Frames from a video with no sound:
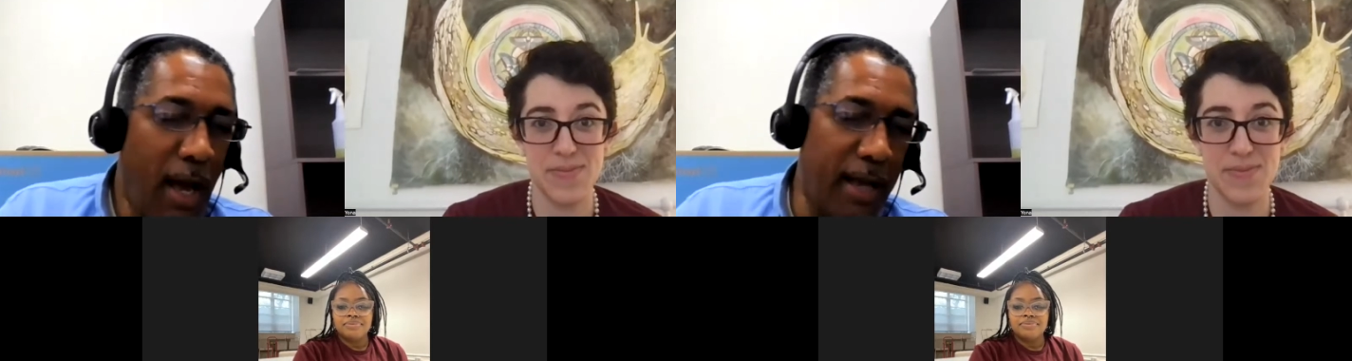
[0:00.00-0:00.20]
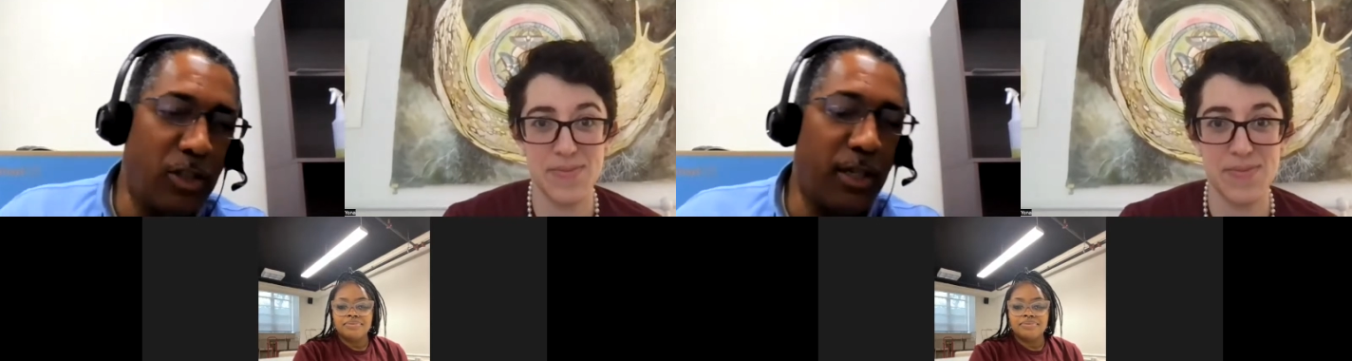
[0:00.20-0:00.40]

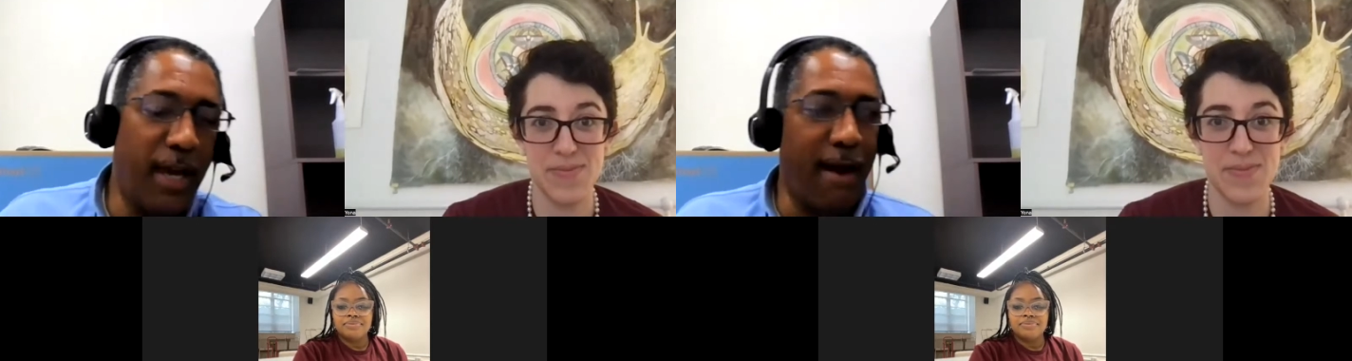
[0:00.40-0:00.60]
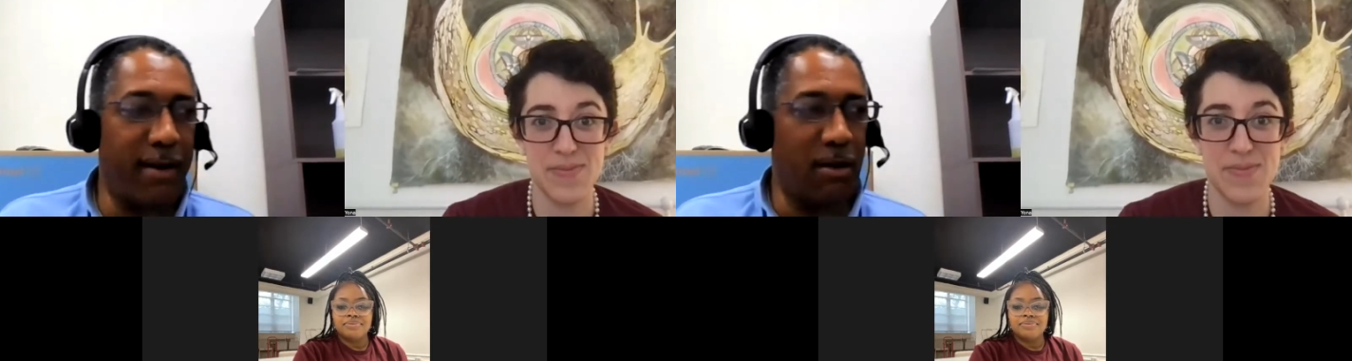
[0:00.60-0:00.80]
Speaker 1: I used to
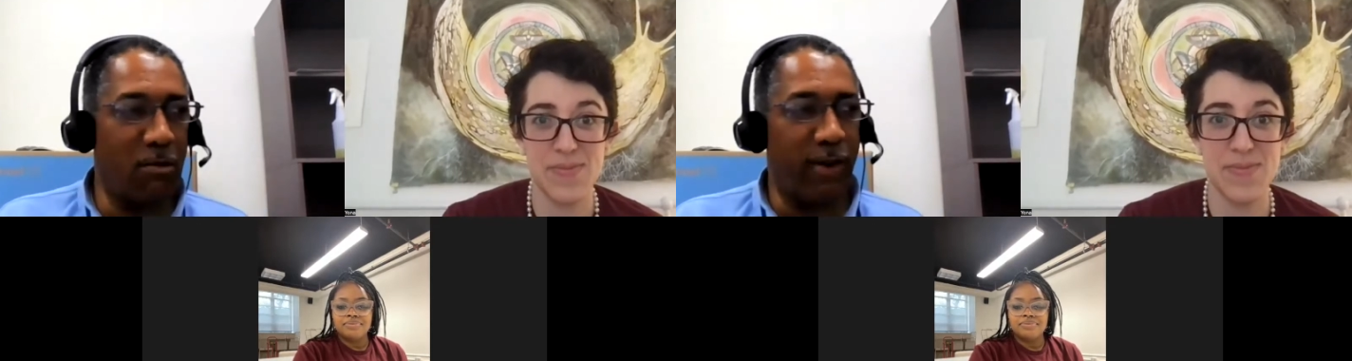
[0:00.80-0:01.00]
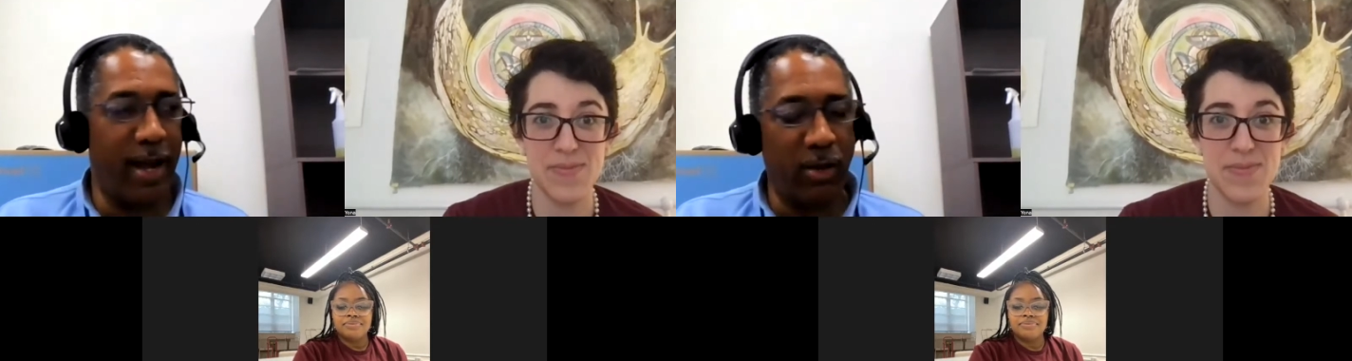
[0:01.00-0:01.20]
carry
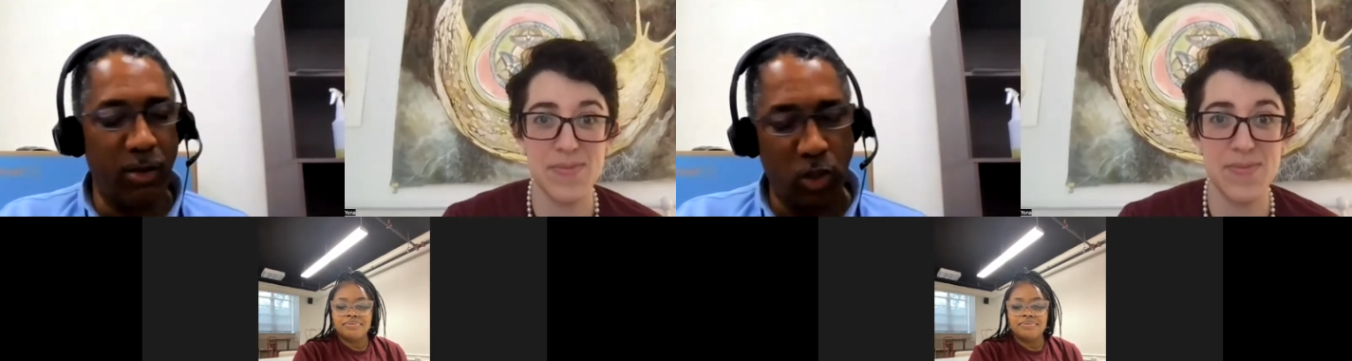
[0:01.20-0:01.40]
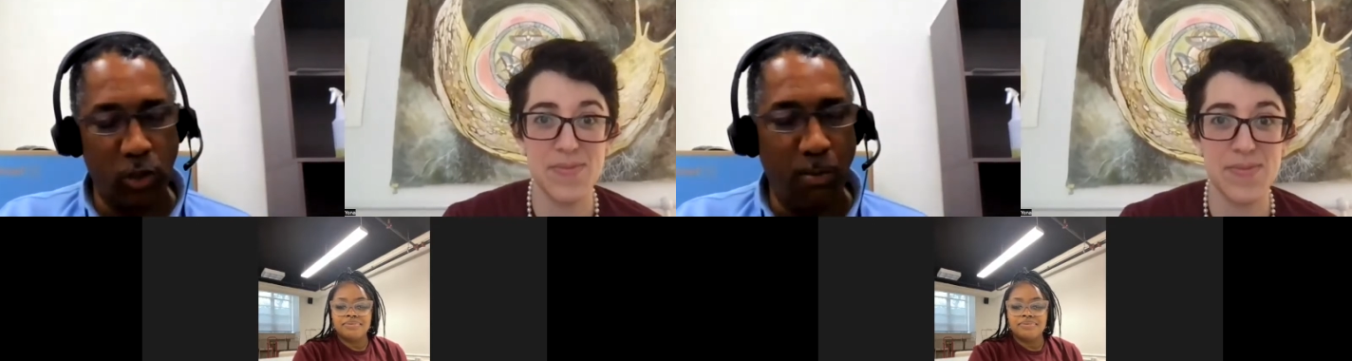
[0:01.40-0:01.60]
around
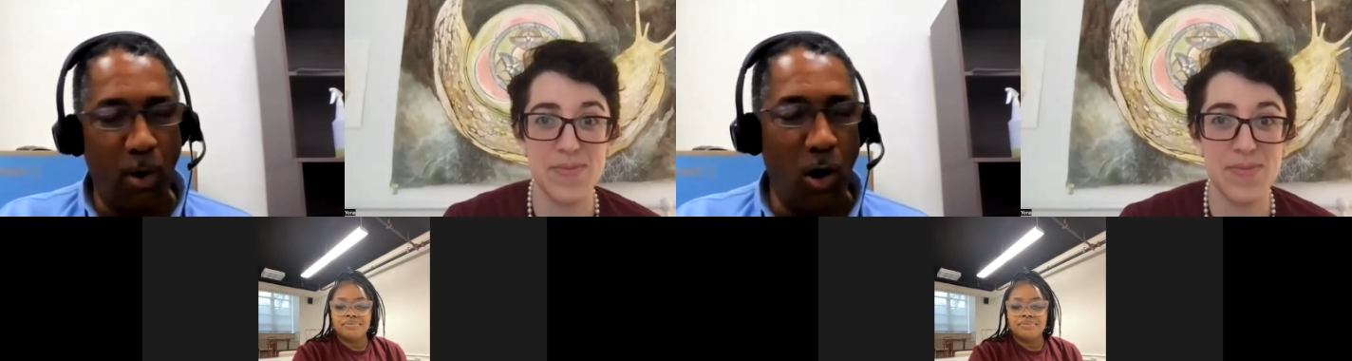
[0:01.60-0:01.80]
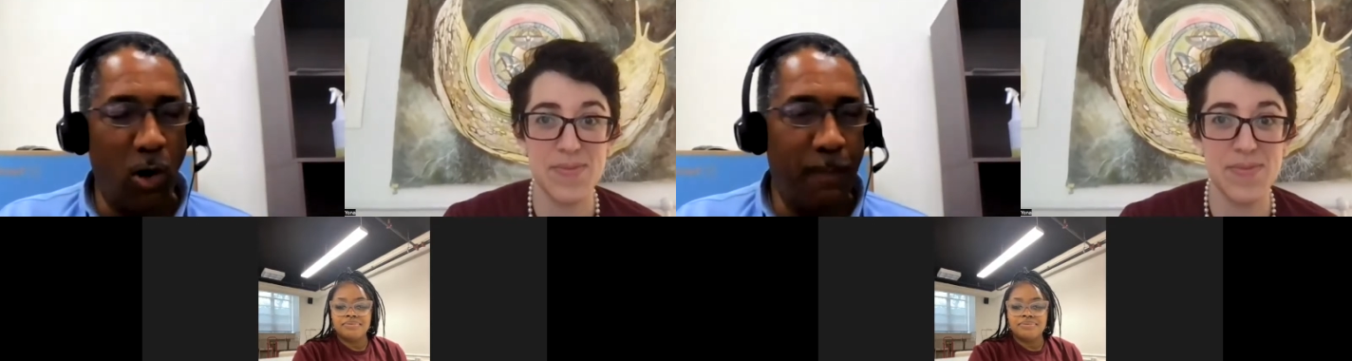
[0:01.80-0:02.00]
the
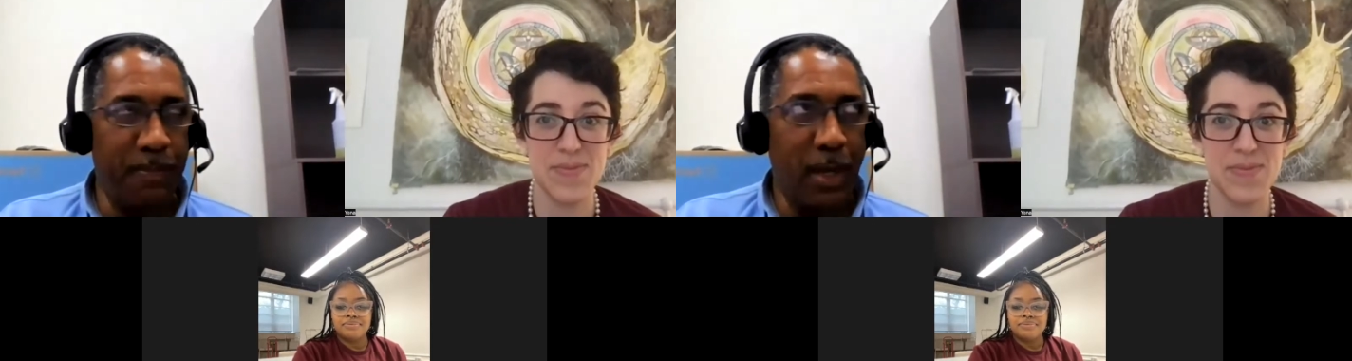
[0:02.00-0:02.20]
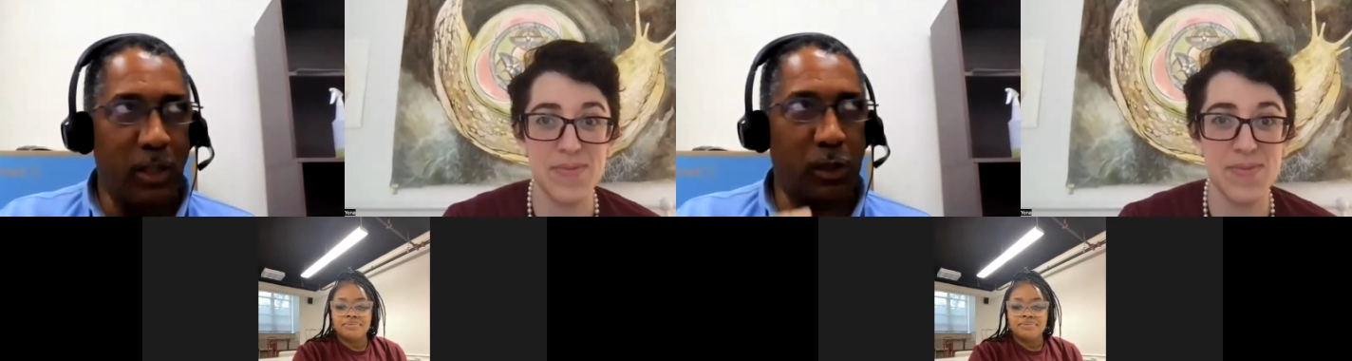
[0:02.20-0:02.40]

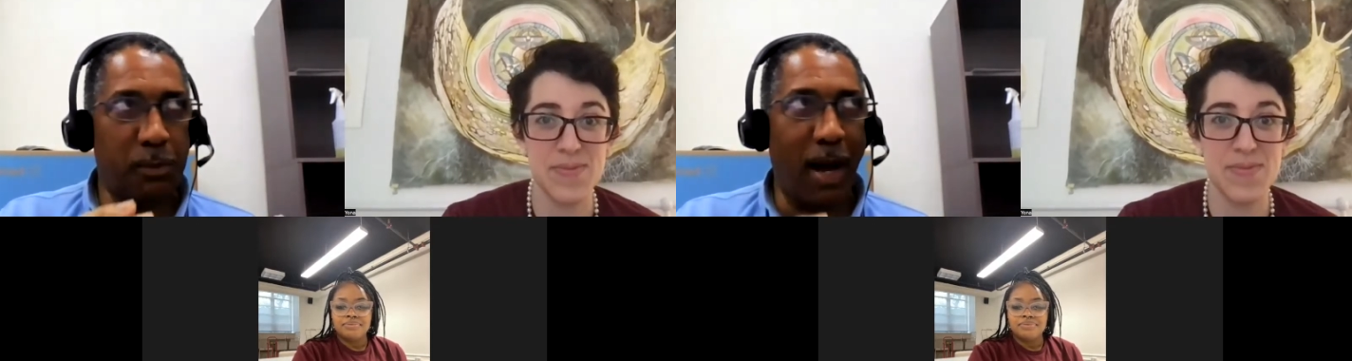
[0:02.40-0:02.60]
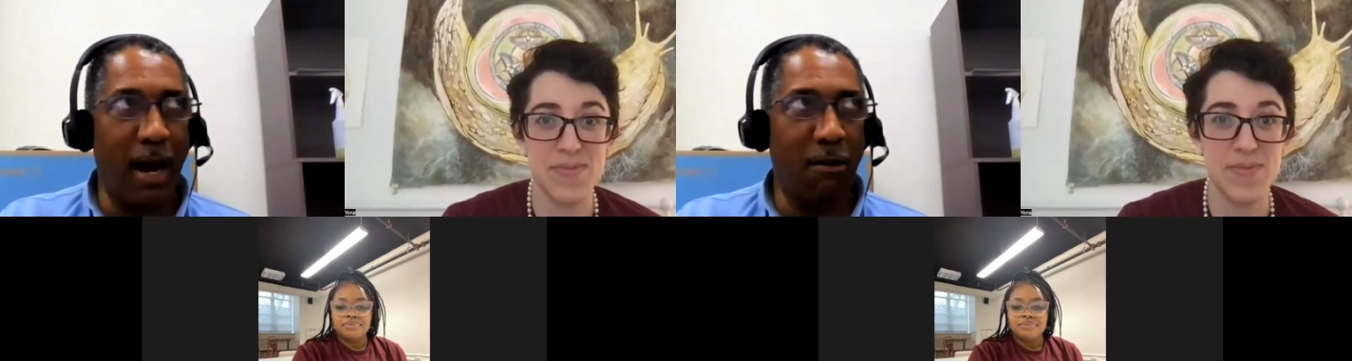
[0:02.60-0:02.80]
small
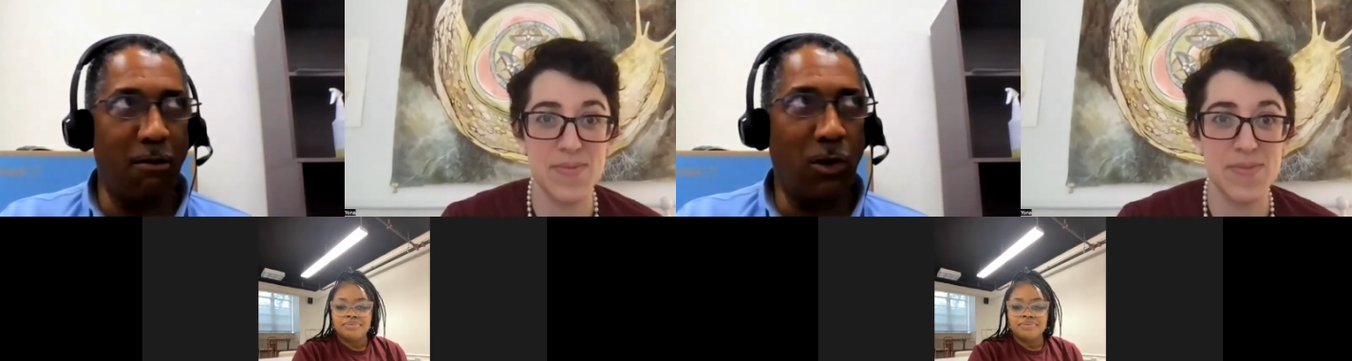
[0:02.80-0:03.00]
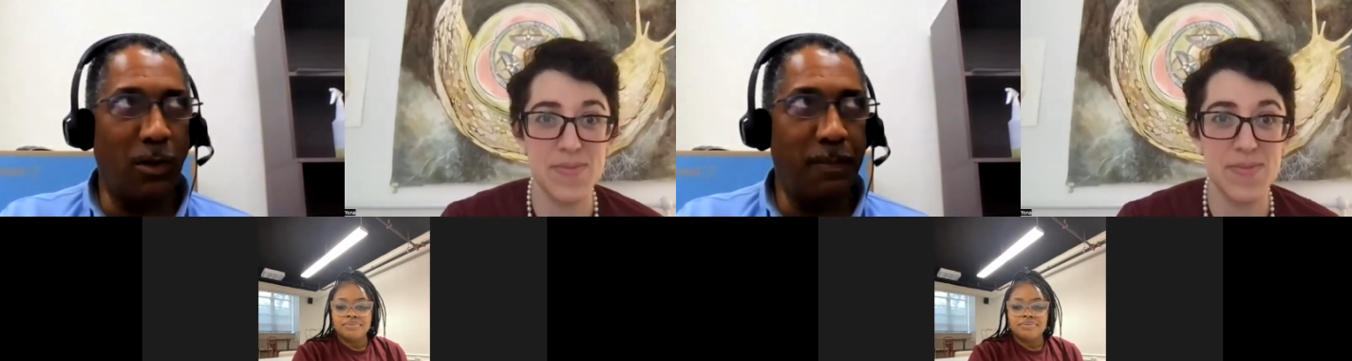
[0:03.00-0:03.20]

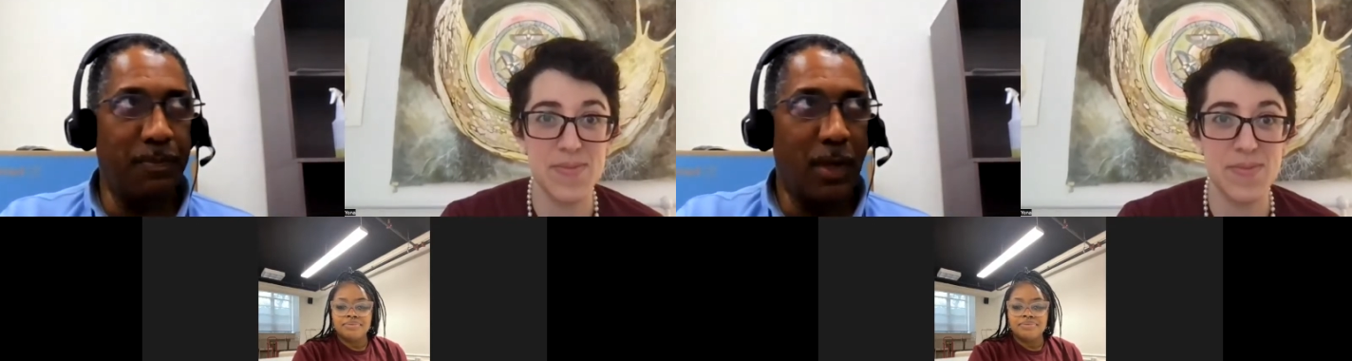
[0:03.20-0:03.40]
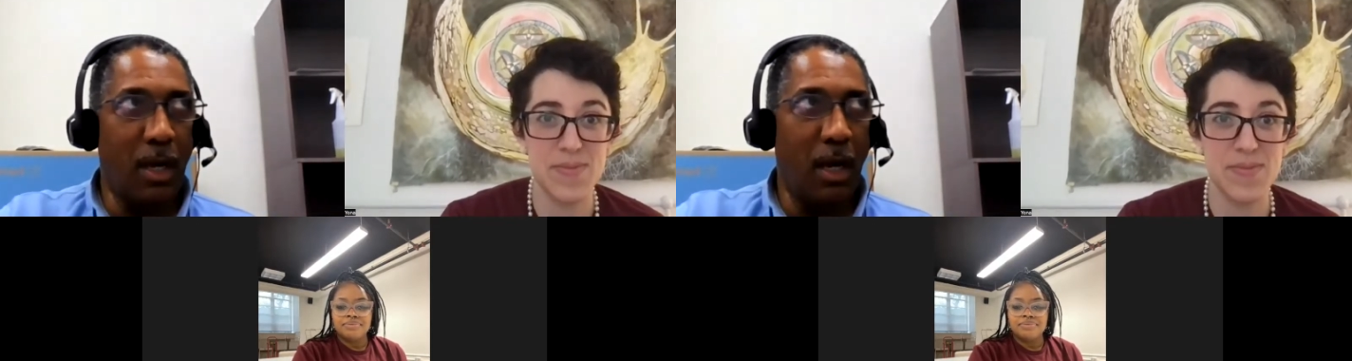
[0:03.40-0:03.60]
spiral